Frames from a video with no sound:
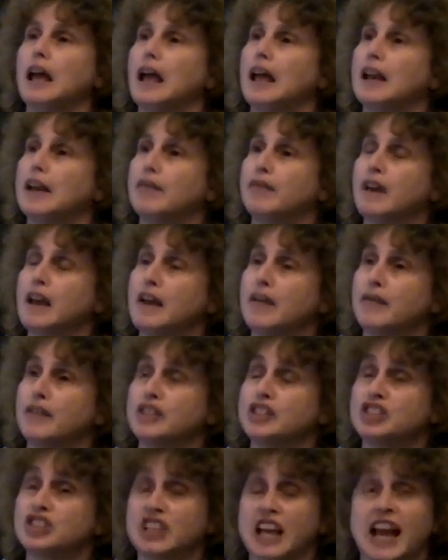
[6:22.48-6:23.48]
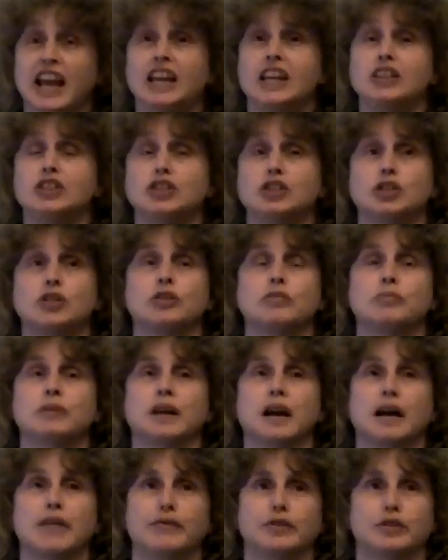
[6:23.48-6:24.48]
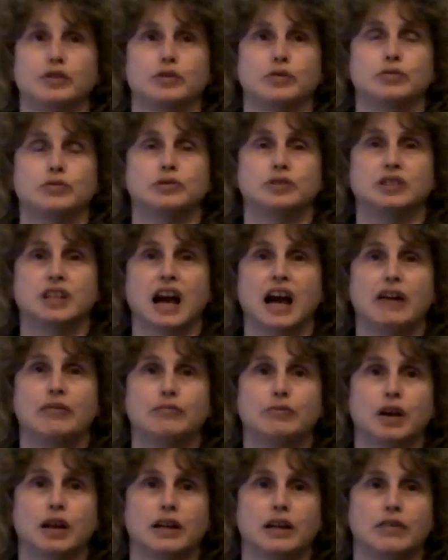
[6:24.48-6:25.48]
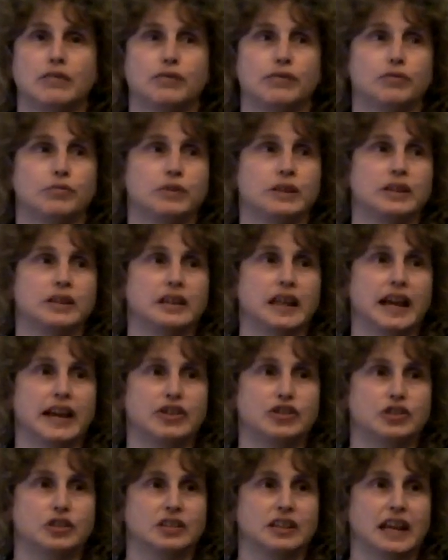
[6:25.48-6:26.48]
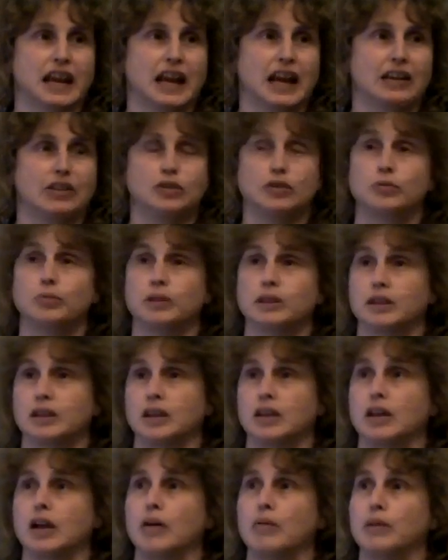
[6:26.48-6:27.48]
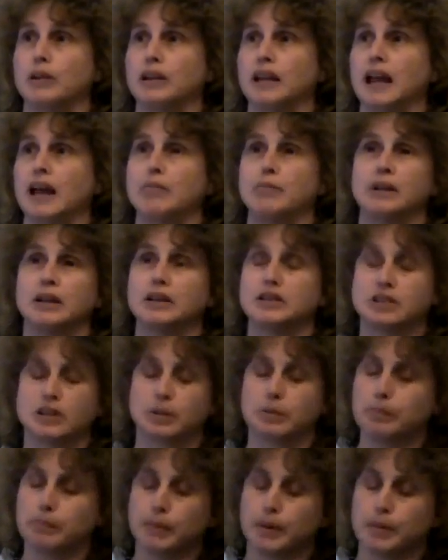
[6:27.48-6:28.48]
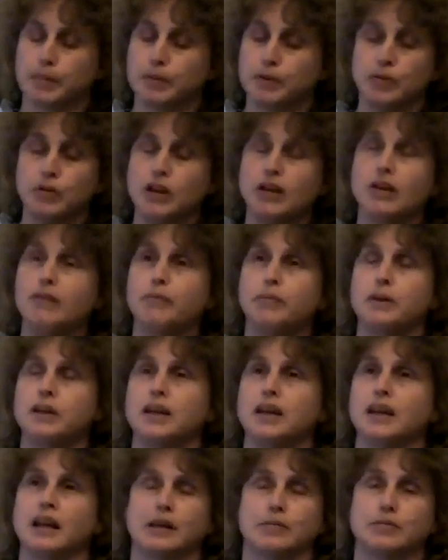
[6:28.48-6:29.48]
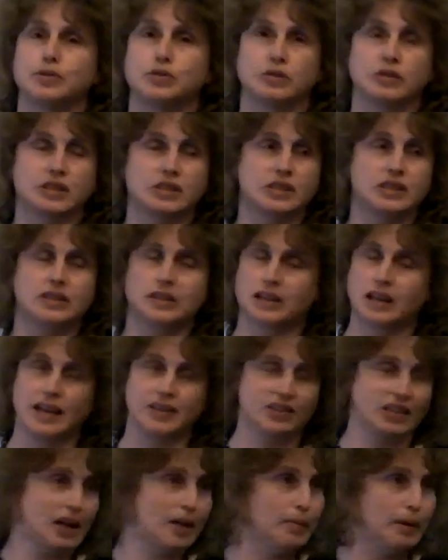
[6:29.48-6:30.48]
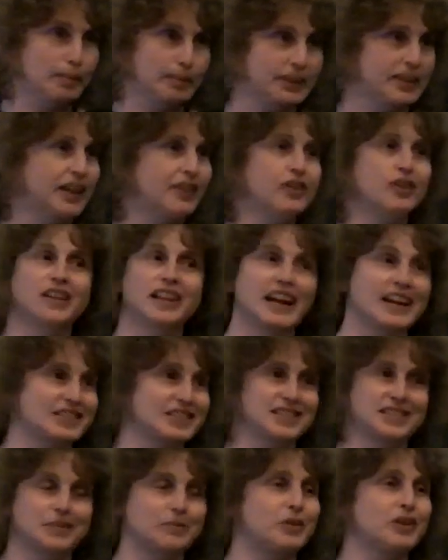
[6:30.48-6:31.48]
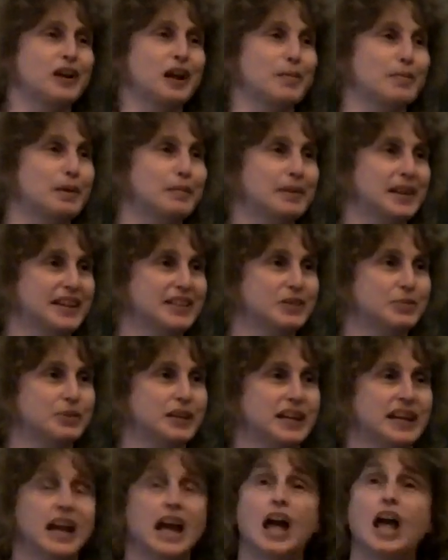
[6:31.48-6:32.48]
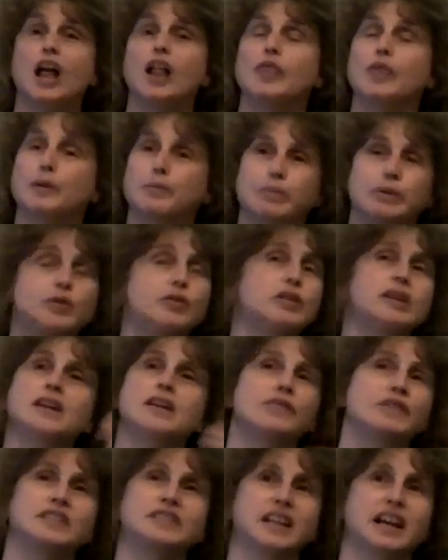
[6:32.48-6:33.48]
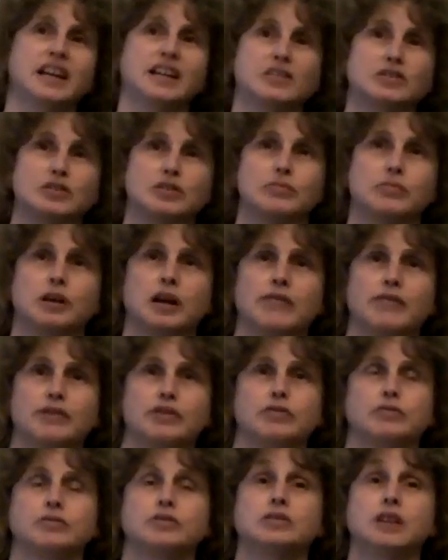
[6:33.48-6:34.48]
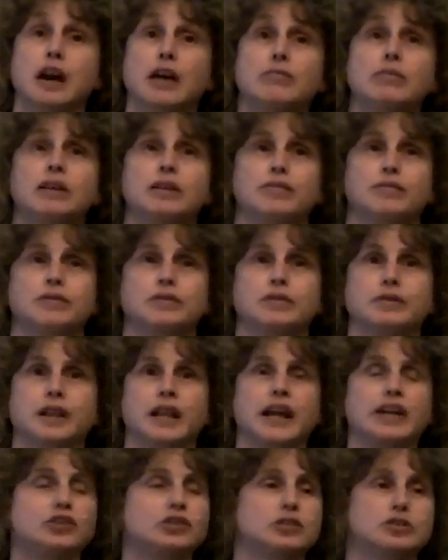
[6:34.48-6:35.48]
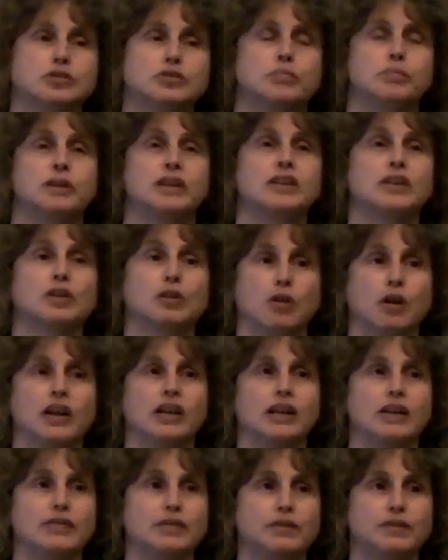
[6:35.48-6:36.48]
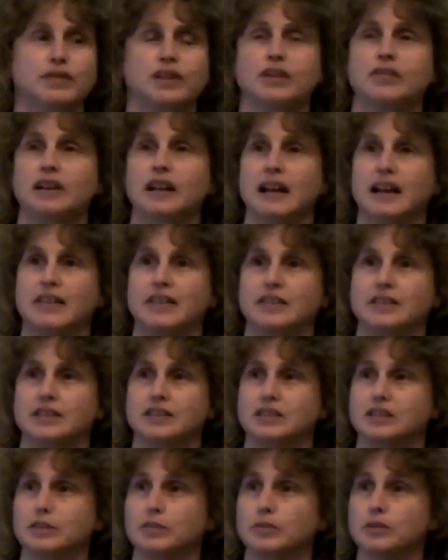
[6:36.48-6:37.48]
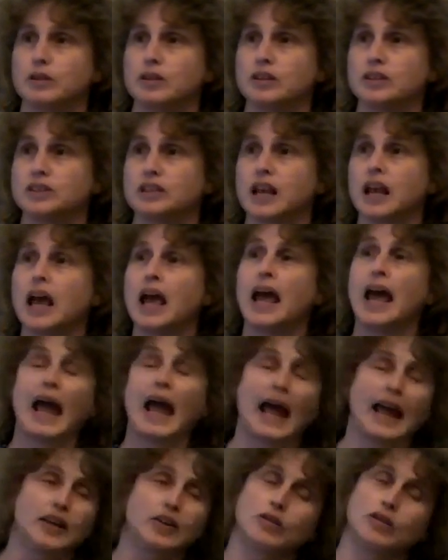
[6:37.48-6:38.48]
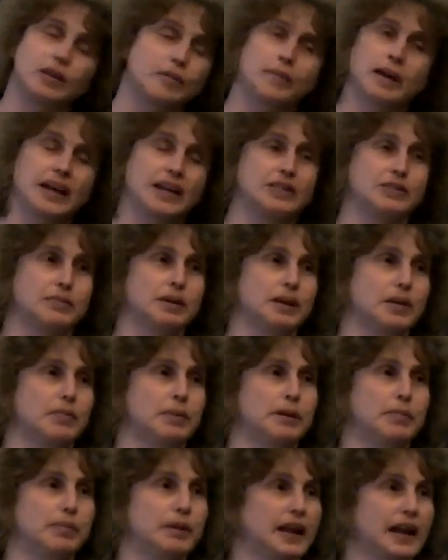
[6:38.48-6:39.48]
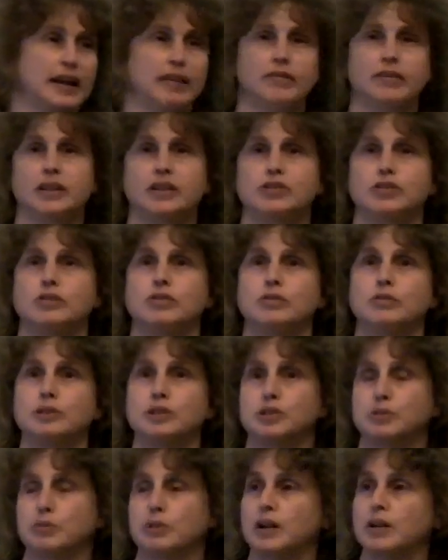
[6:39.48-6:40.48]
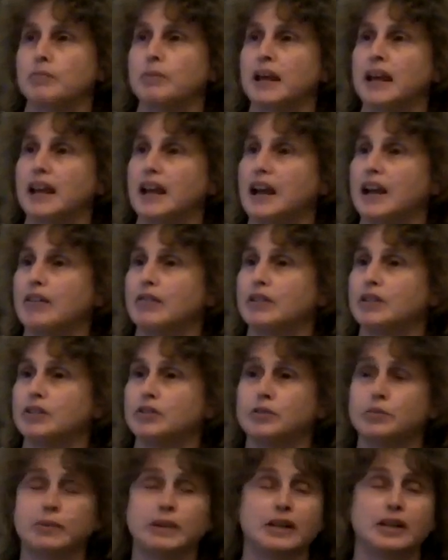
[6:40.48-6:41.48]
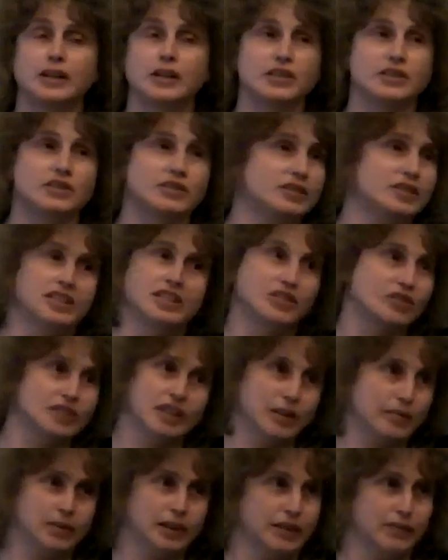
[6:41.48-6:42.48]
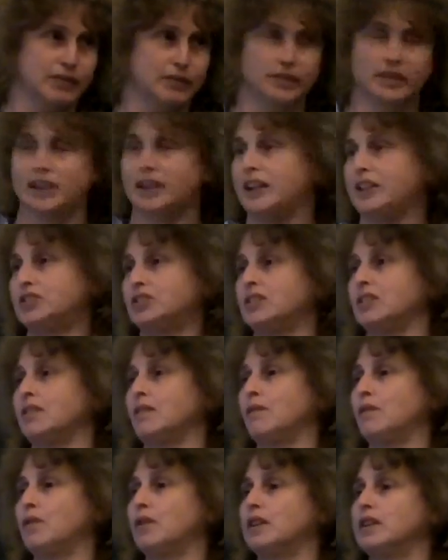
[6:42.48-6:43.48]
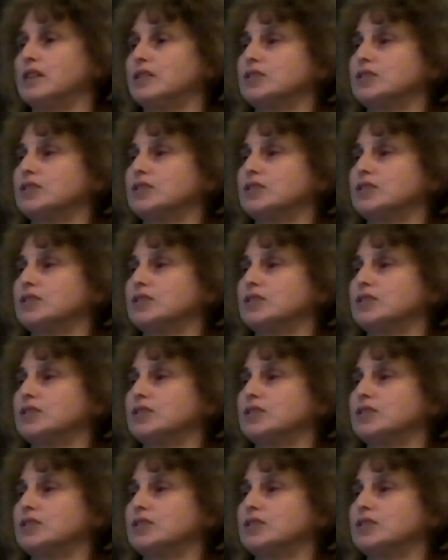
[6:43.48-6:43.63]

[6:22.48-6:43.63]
And if, if a second term governor who's not running for re-election can't do it, then no one can. Because the, the beauty of being, and I'm sure this has come up in the other classes and will come up next week, the beauty of a second term governor who is not running for re-election is you've been there long enough to figure out how the system works and you can make as many people angry as you as you want to make angry as you because you're not running for reelection before.